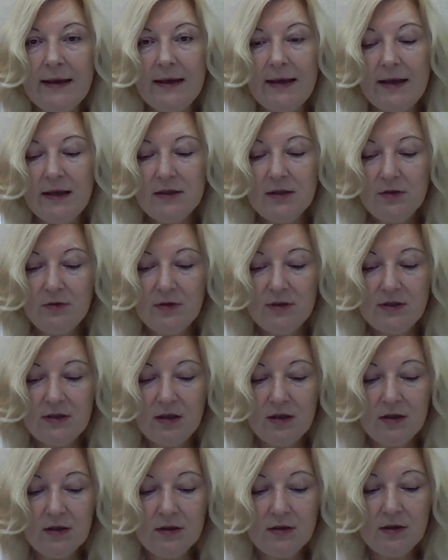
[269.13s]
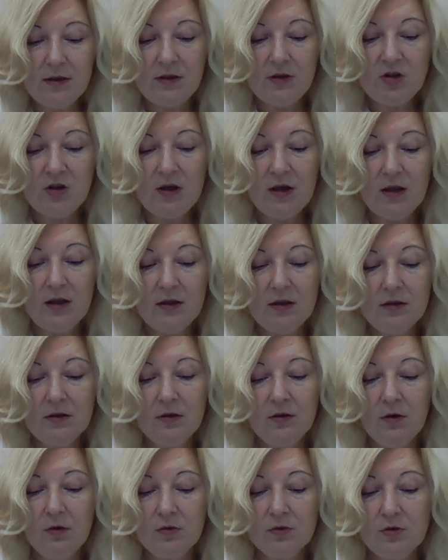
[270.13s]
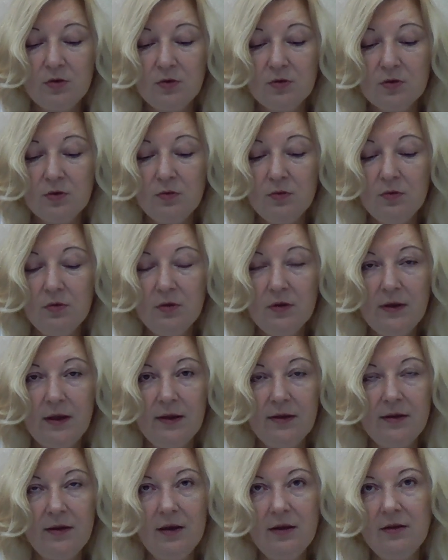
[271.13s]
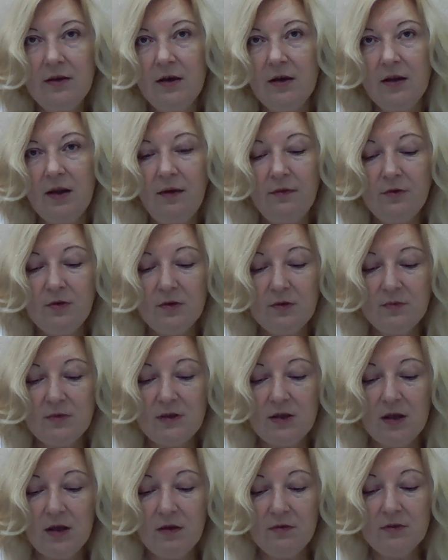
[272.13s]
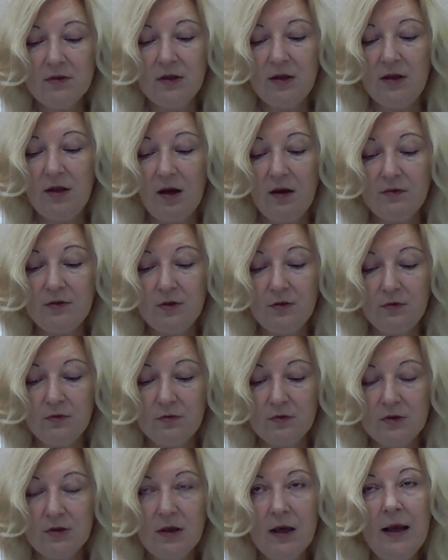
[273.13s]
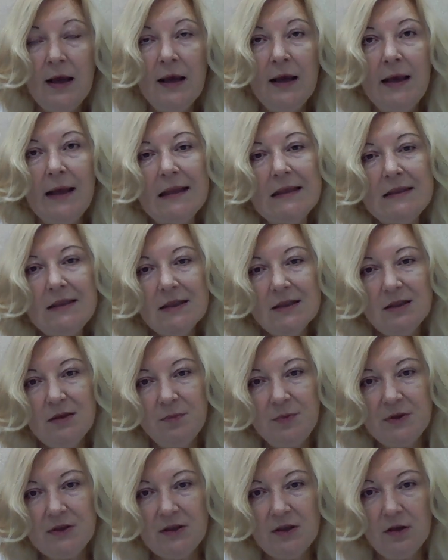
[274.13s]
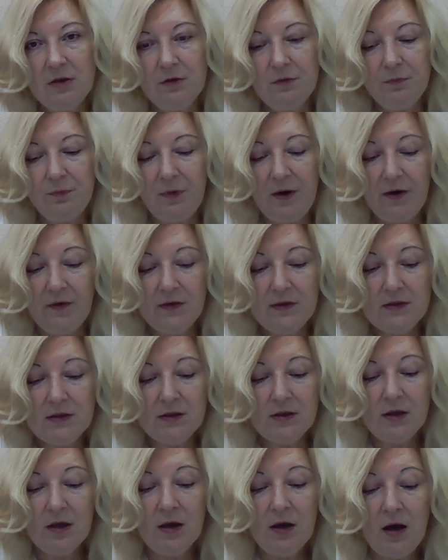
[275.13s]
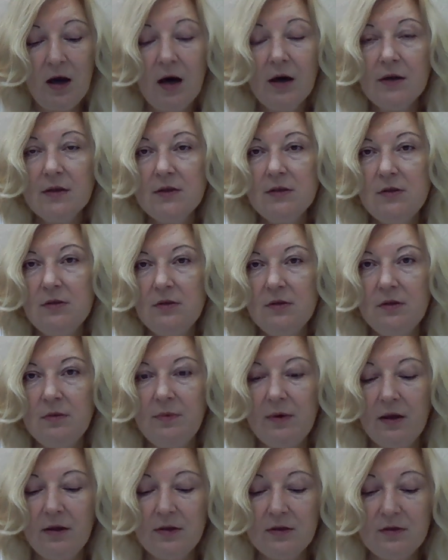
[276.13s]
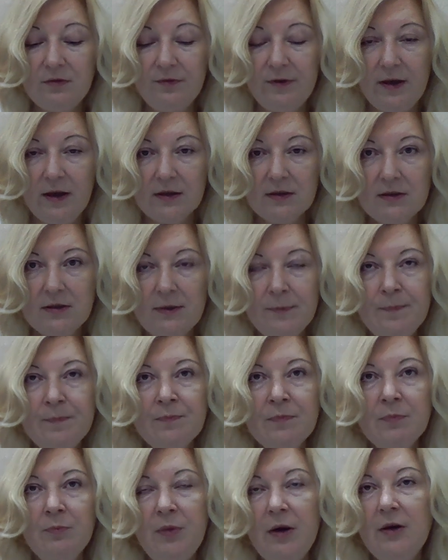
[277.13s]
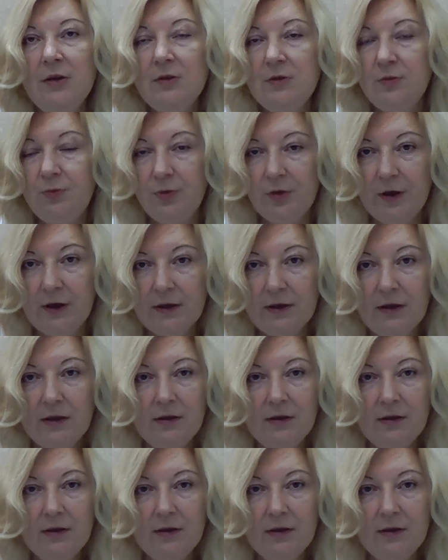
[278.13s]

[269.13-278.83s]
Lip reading: As a result, a child goes to school and then they are left to themselves in the afternoons. And 60% of parents are concerned about these facts. Parents work.